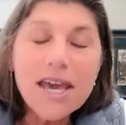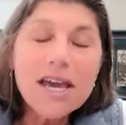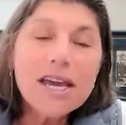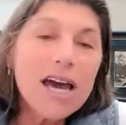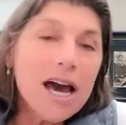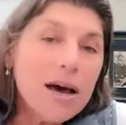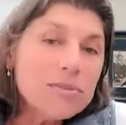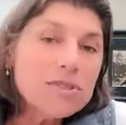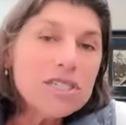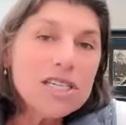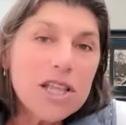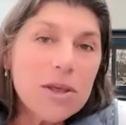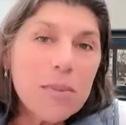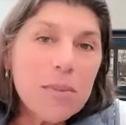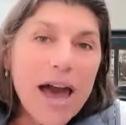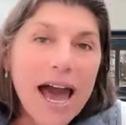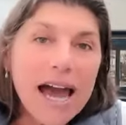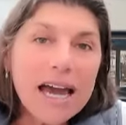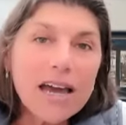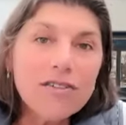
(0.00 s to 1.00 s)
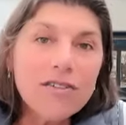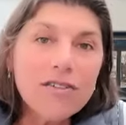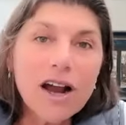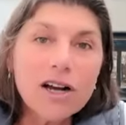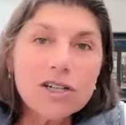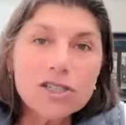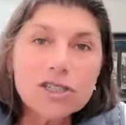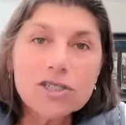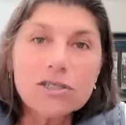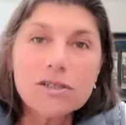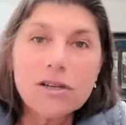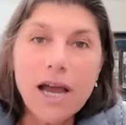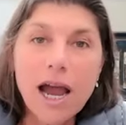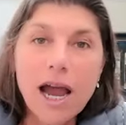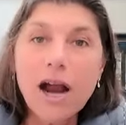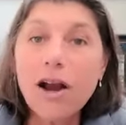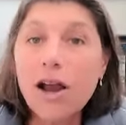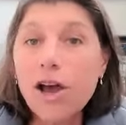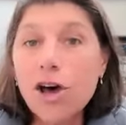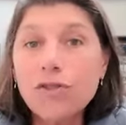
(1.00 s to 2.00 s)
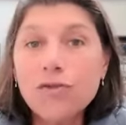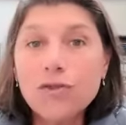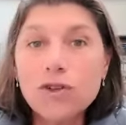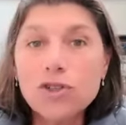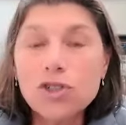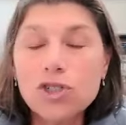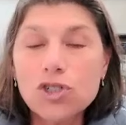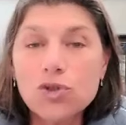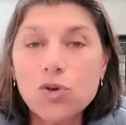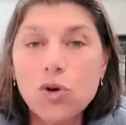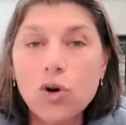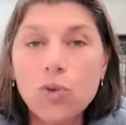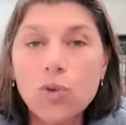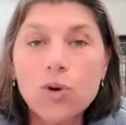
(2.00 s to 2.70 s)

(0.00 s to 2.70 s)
come to the back of our health food store.